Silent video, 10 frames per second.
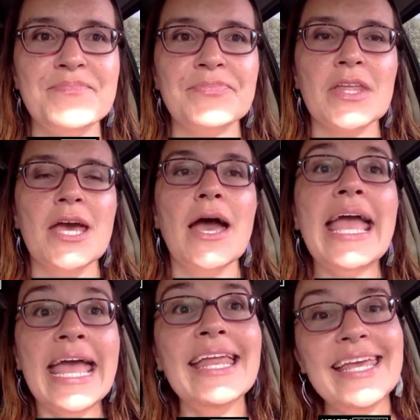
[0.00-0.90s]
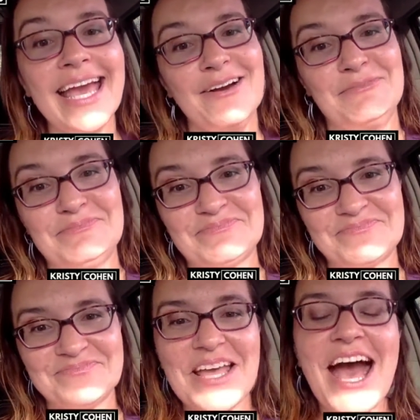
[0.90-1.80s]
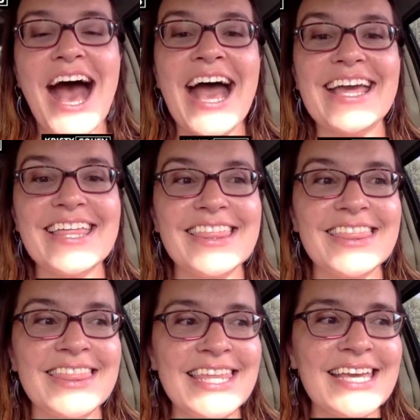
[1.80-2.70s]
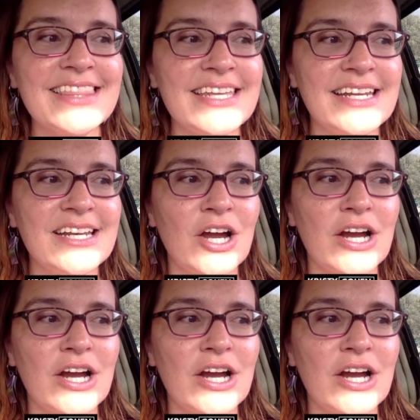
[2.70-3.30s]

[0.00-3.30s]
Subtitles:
Anyhow, I think that in our